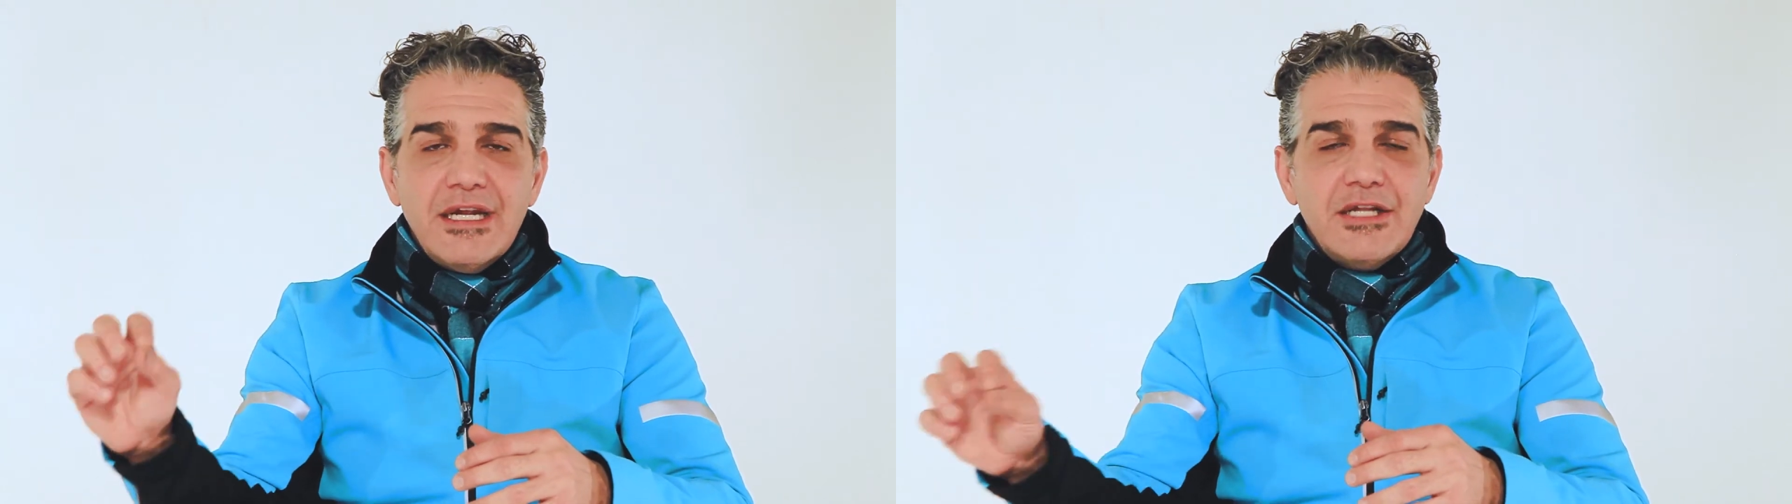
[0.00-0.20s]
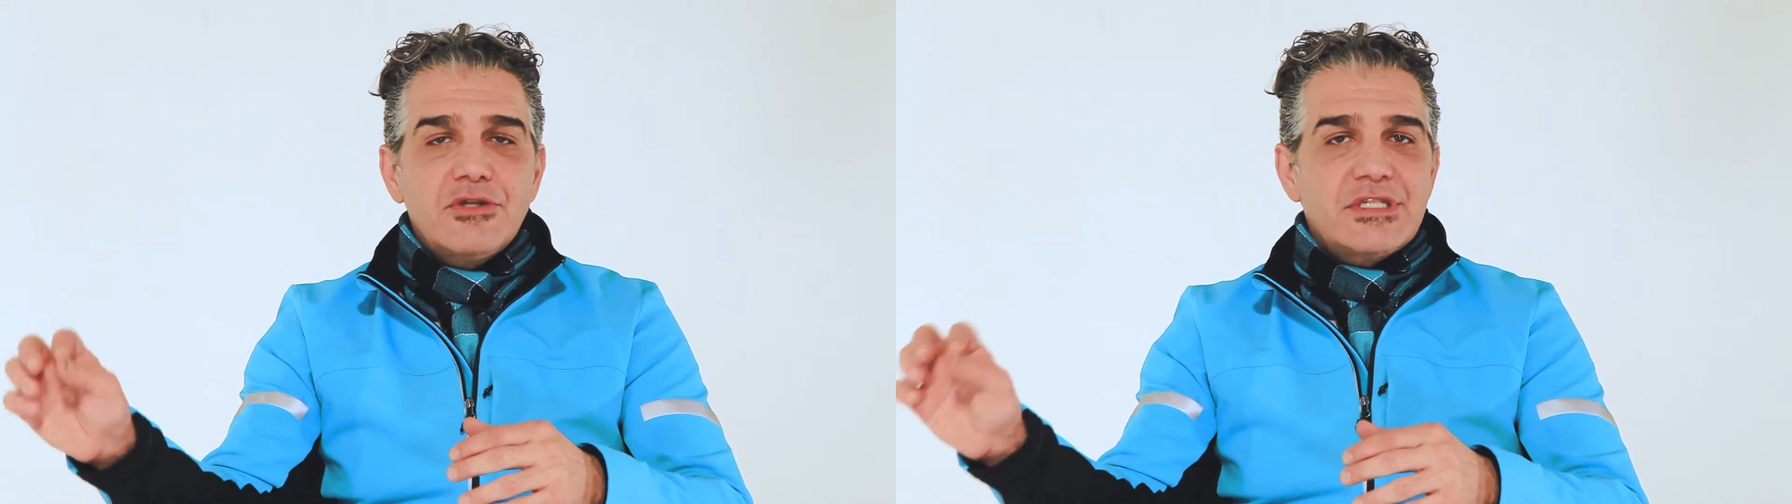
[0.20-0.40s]

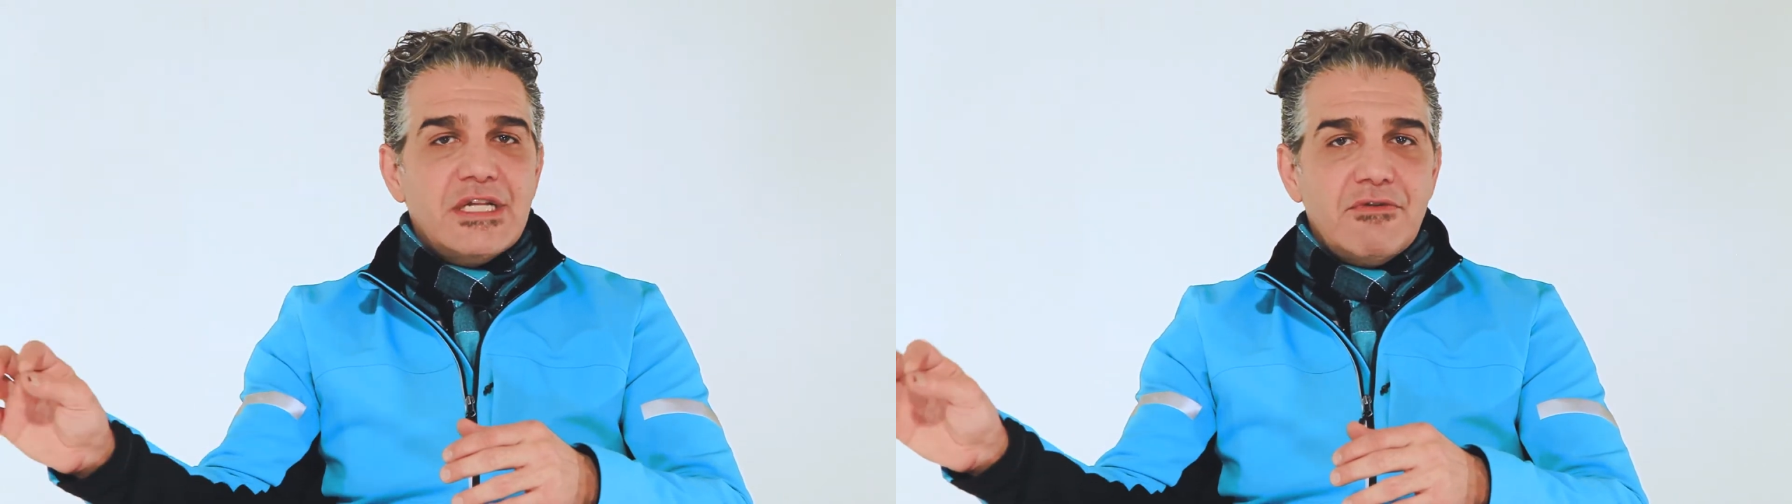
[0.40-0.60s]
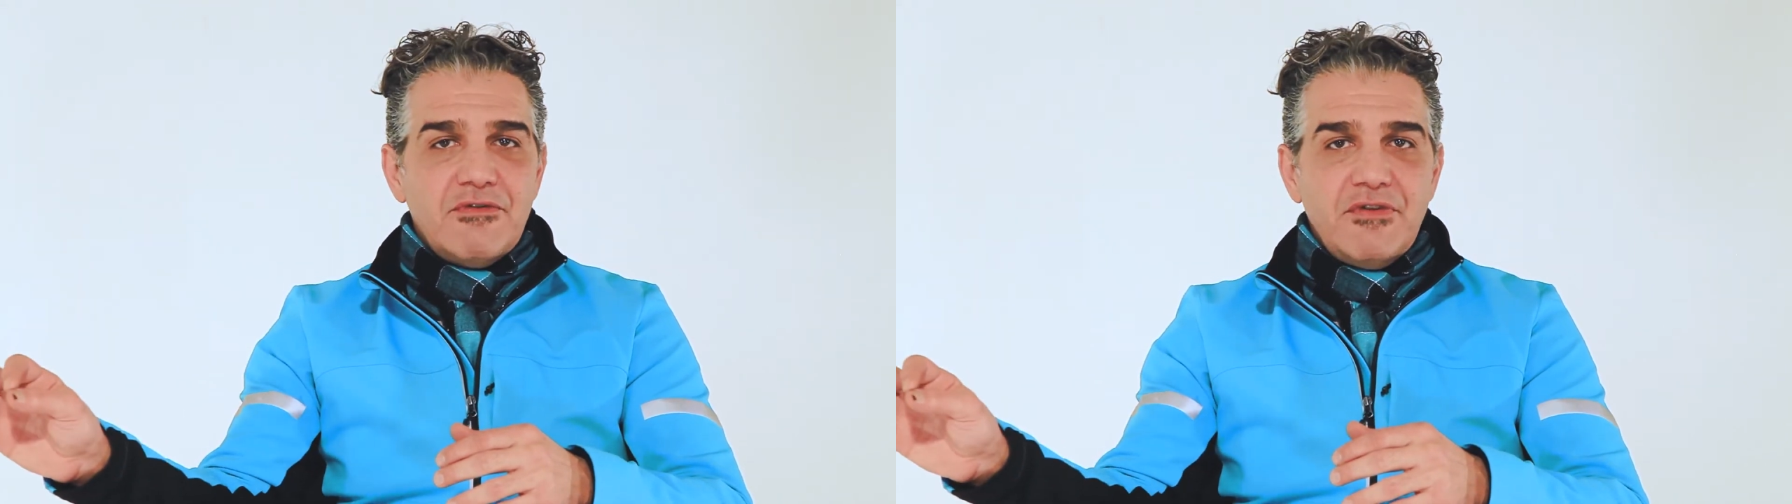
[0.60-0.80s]
in their
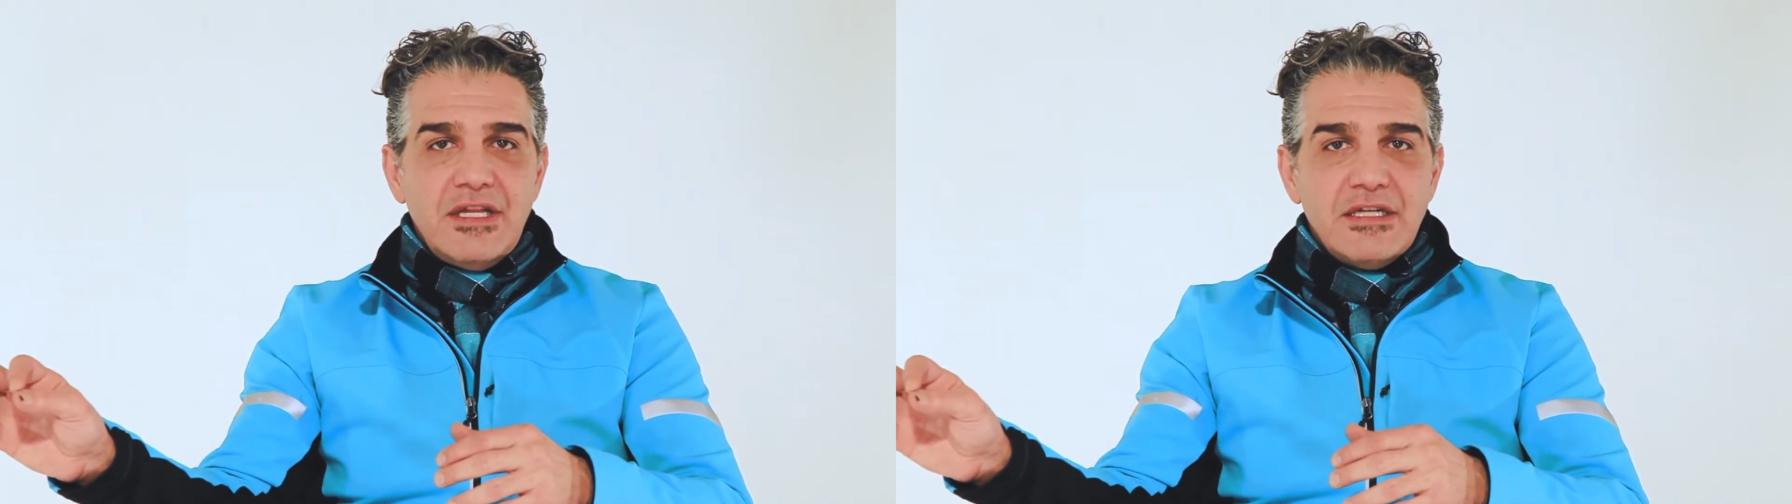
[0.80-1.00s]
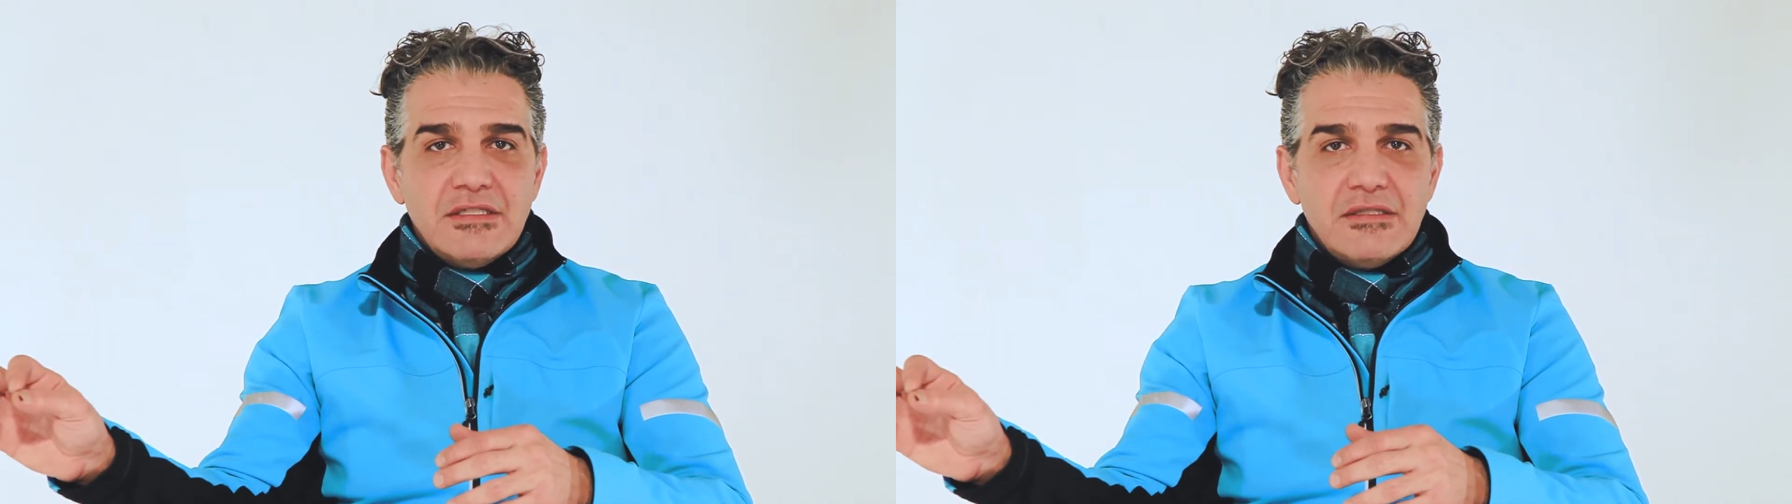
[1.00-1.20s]
silver
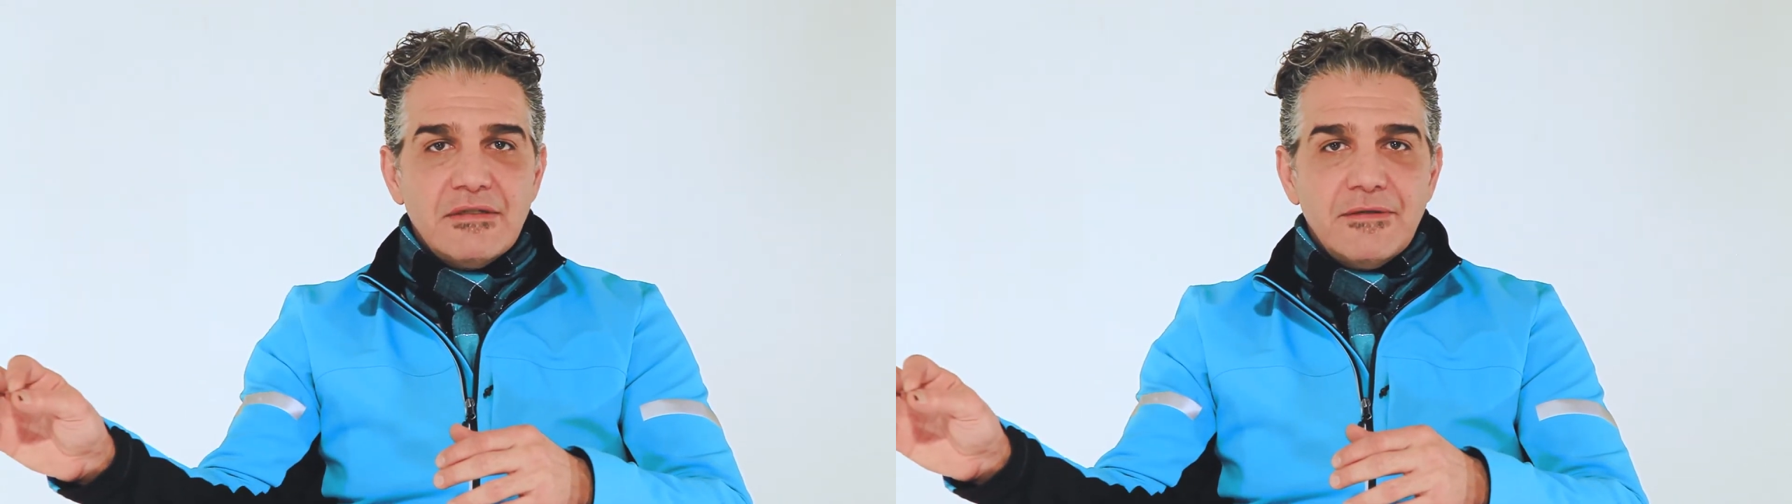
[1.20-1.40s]
fillings.